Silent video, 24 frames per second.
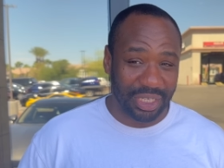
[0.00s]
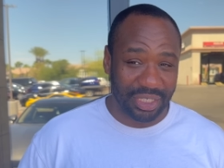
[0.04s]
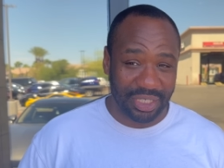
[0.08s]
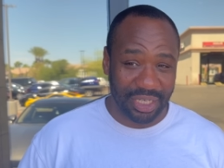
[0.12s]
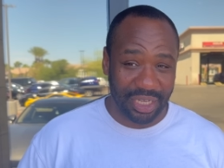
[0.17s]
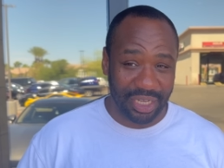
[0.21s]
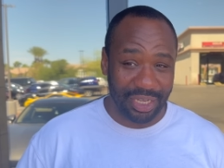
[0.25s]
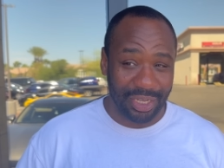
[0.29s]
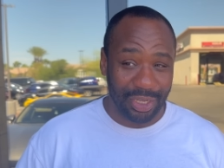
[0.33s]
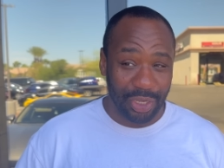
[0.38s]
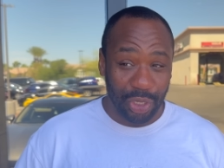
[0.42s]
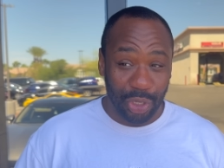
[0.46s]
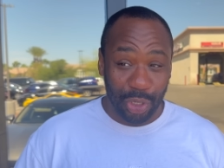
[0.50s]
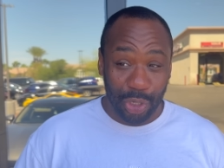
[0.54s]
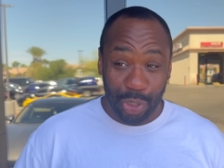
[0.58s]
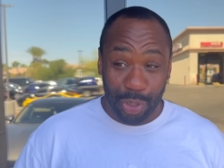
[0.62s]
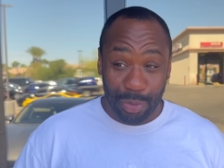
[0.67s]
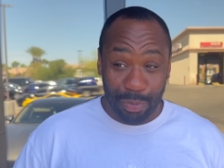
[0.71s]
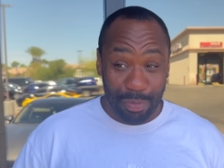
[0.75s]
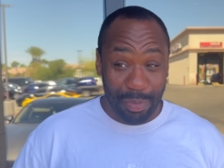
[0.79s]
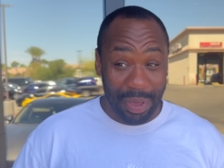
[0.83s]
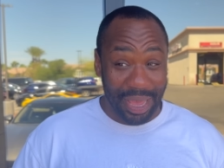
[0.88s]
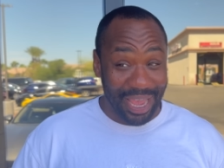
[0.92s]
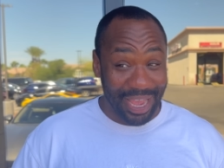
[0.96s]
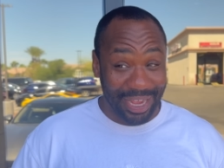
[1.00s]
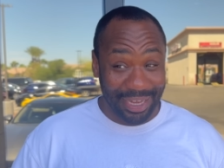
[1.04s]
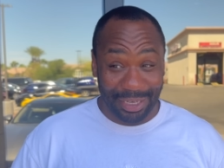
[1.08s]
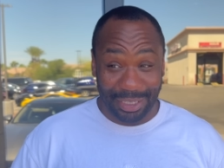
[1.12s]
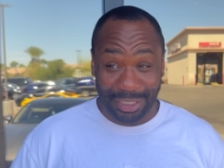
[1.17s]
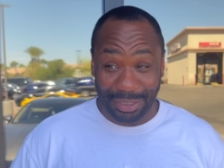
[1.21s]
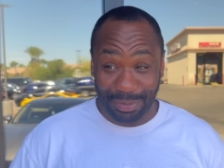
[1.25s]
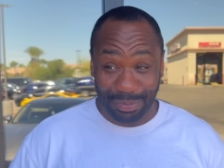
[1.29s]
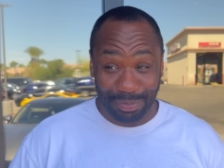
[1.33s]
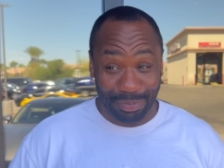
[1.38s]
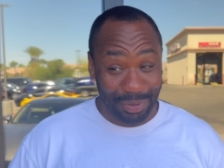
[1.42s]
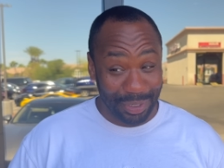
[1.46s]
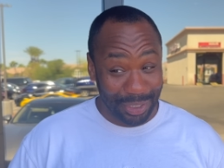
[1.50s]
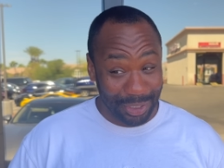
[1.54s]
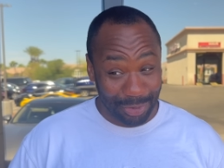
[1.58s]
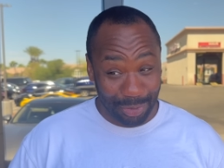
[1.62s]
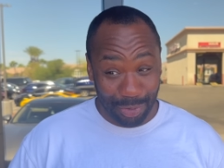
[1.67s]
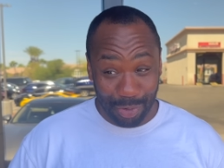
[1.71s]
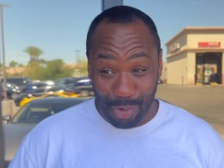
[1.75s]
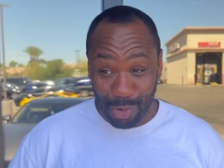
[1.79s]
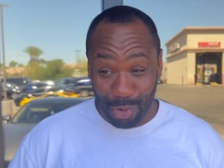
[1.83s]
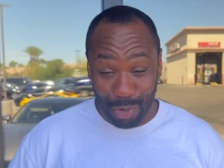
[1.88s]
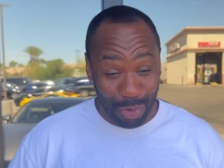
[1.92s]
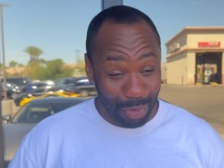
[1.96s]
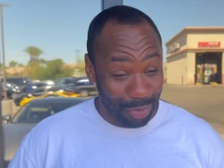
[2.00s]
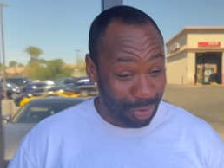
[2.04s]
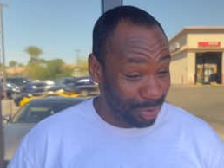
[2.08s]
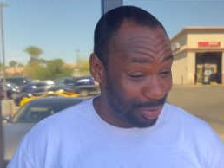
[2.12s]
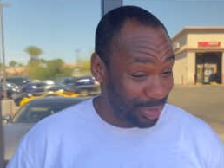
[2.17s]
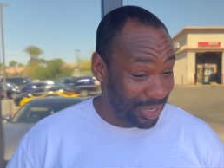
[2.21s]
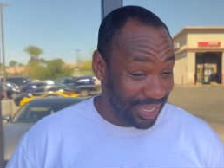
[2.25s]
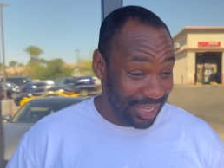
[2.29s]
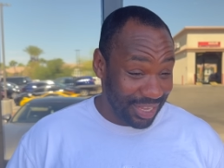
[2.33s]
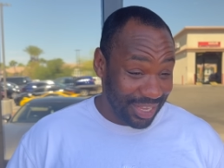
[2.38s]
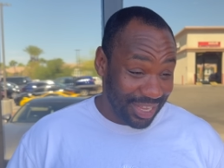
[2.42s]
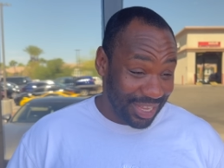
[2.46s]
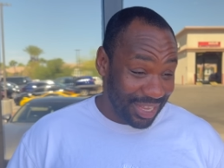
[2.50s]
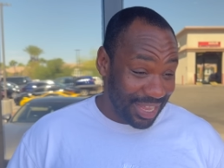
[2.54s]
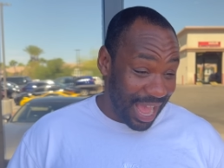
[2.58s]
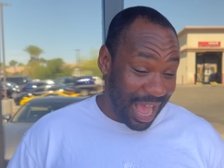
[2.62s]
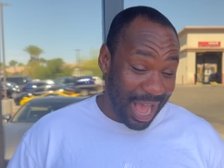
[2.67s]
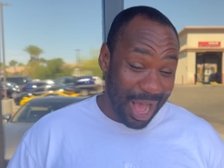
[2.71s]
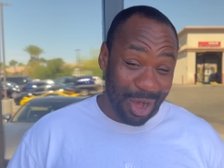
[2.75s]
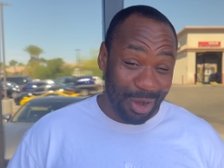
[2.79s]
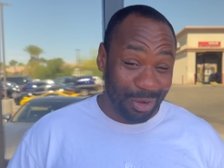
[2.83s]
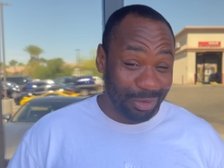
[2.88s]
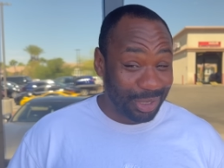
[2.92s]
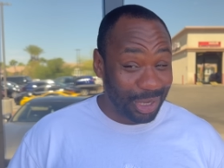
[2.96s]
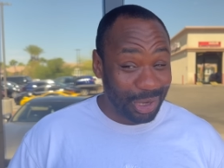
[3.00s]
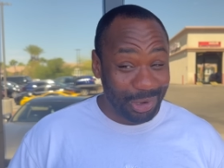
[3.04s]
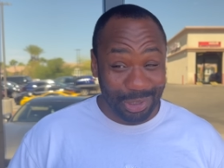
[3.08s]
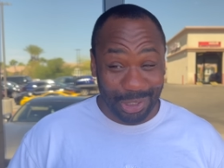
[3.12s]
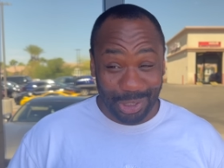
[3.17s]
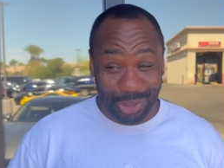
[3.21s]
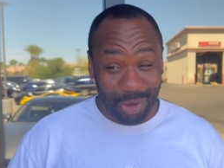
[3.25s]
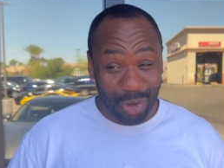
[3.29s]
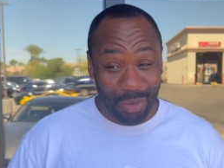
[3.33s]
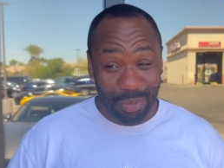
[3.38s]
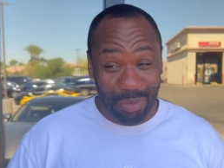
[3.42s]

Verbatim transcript: say, man, this, this I don't know, this is going